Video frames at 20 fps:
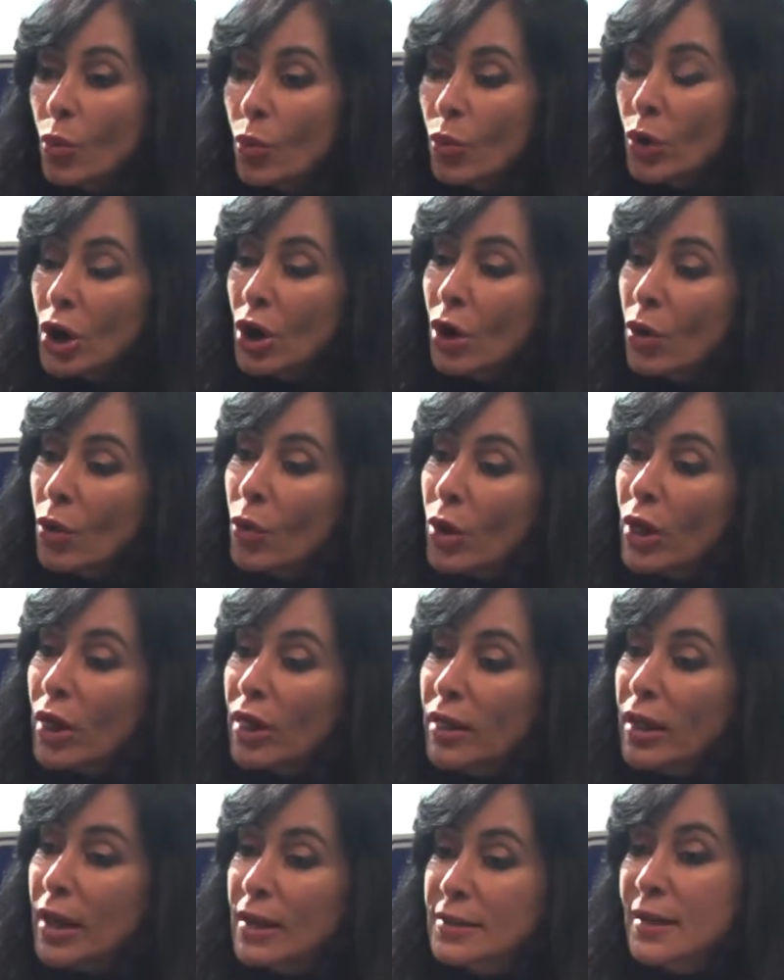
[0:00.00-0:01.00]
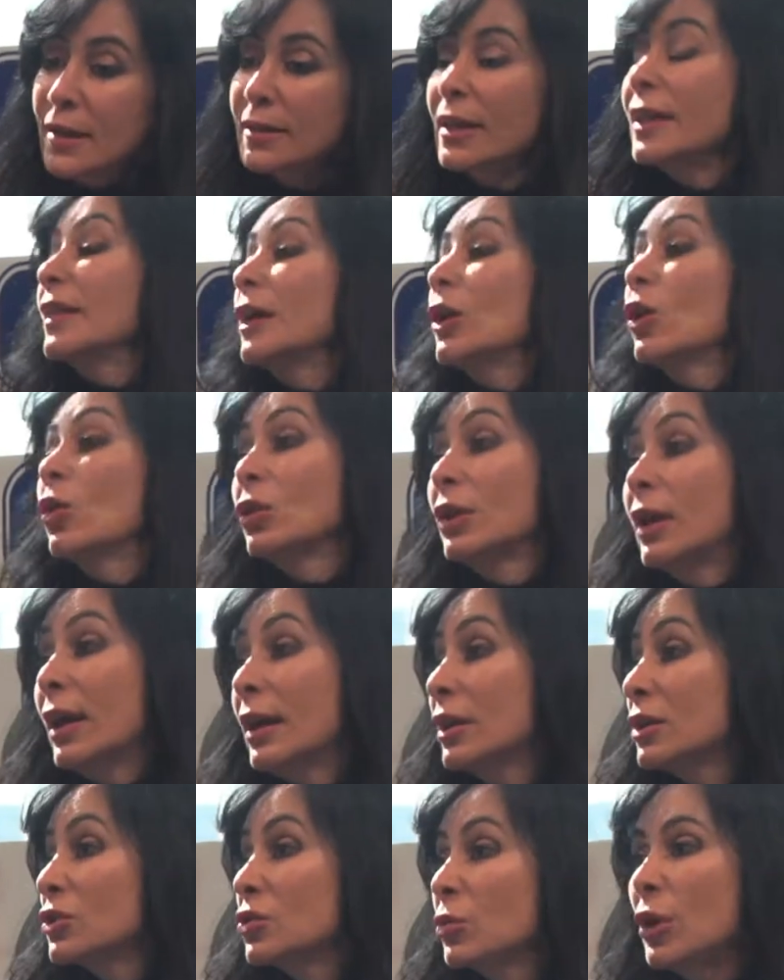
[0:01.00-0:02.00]
You know, it's not that they don't
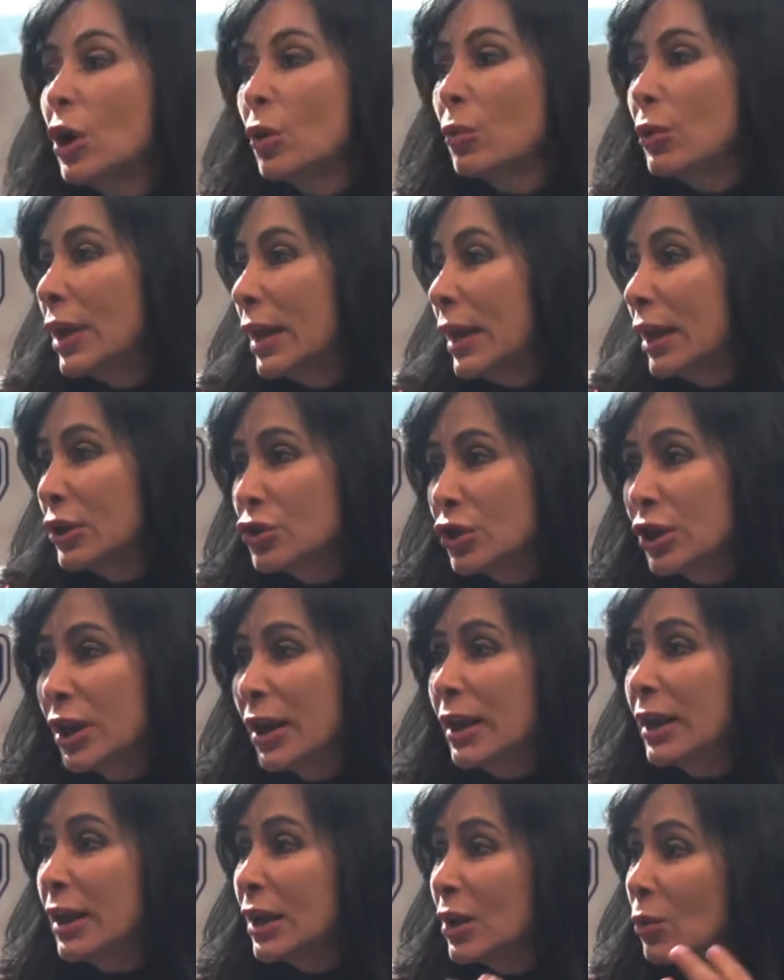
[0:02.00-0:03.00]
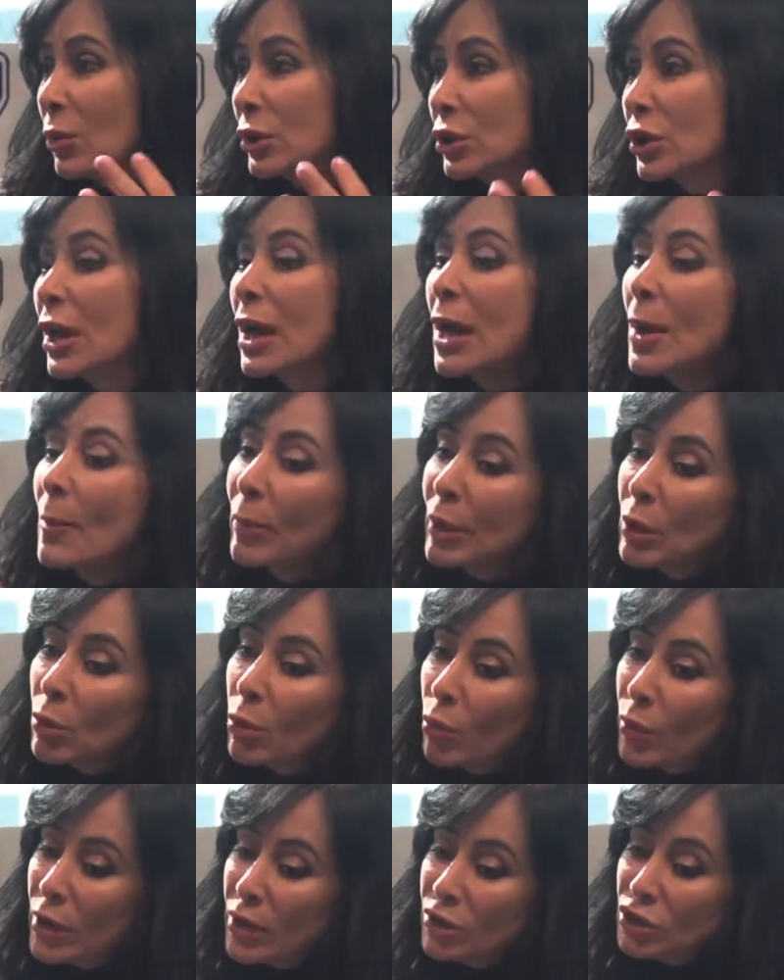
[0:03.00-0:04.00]
let us, you know, we get educated, but
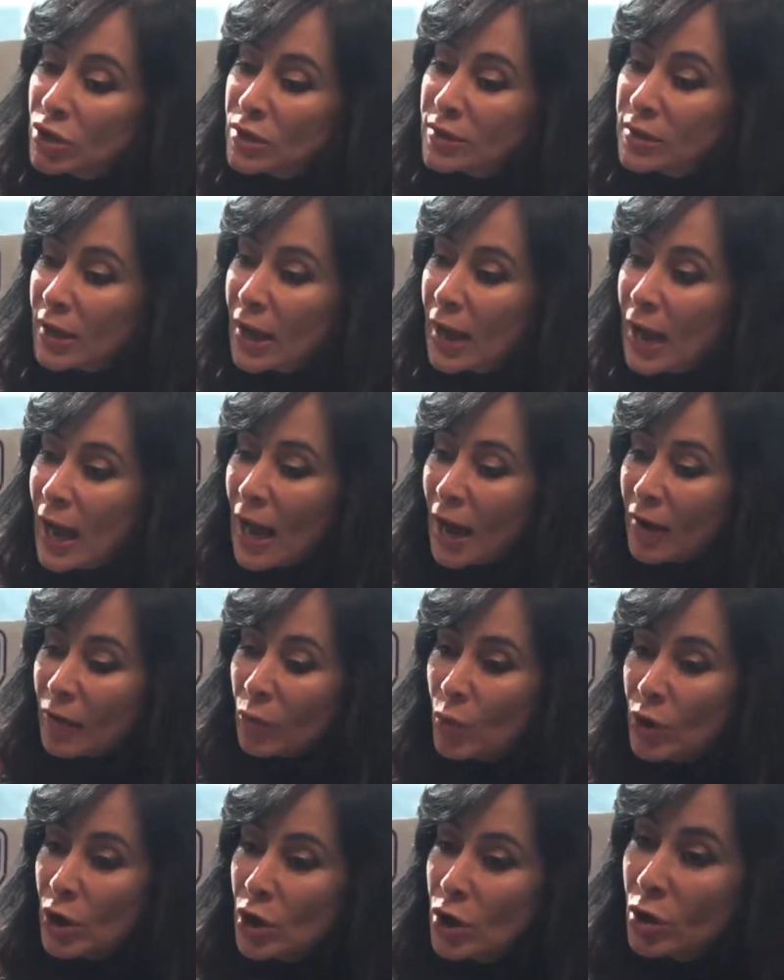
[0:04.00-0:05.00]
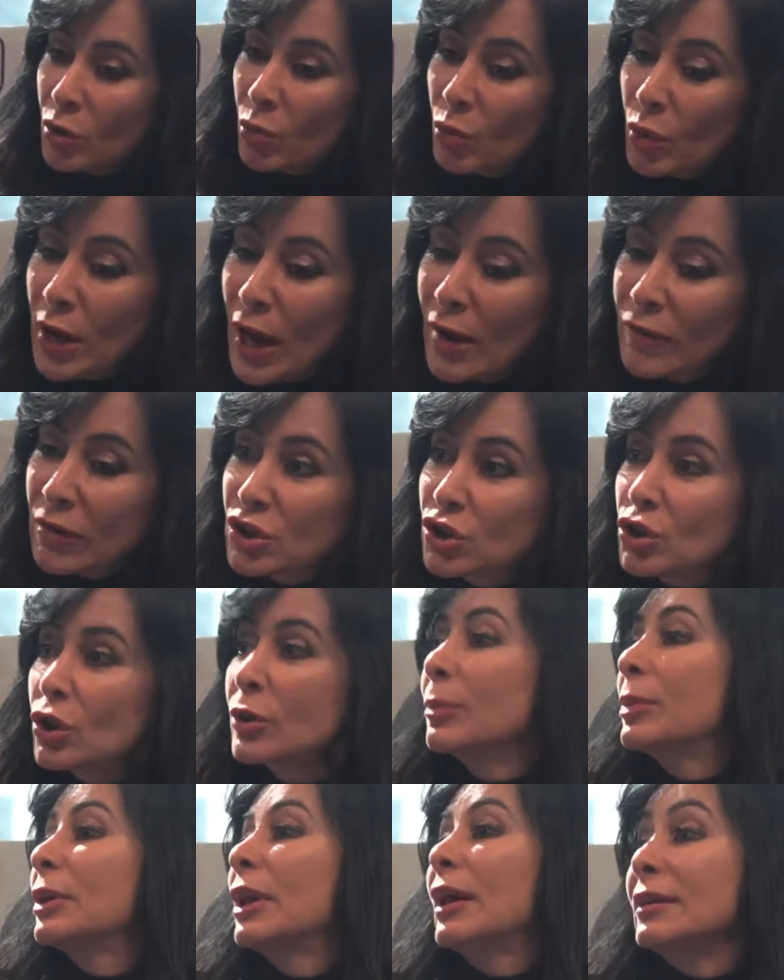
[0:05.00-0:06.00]
we just we have a
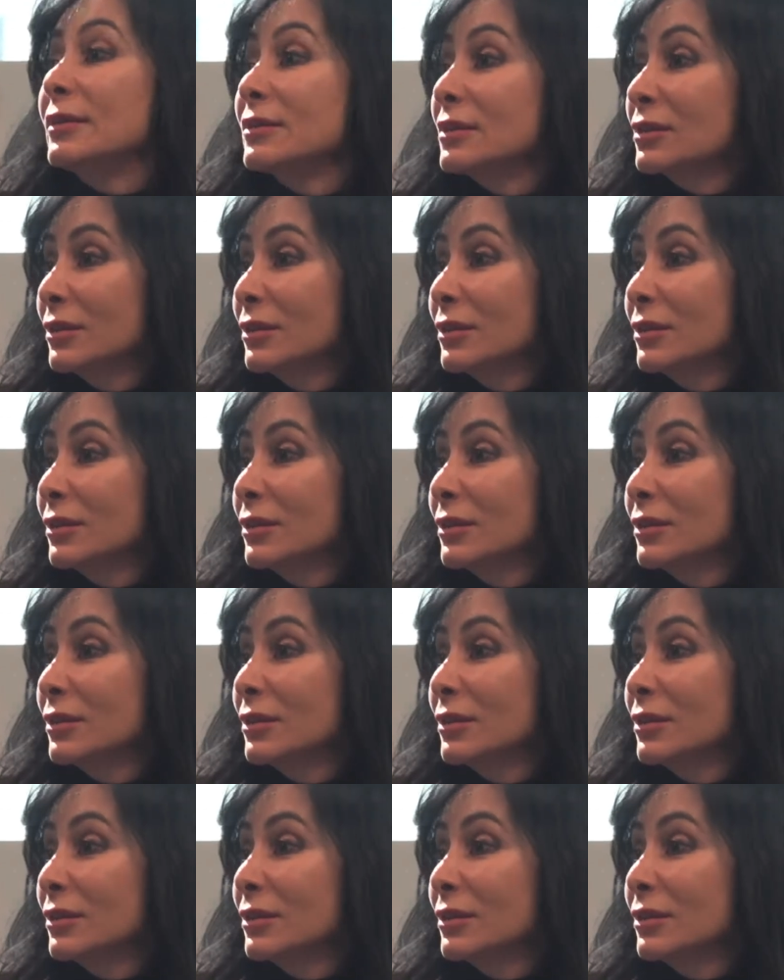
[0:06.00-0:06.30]
certain place.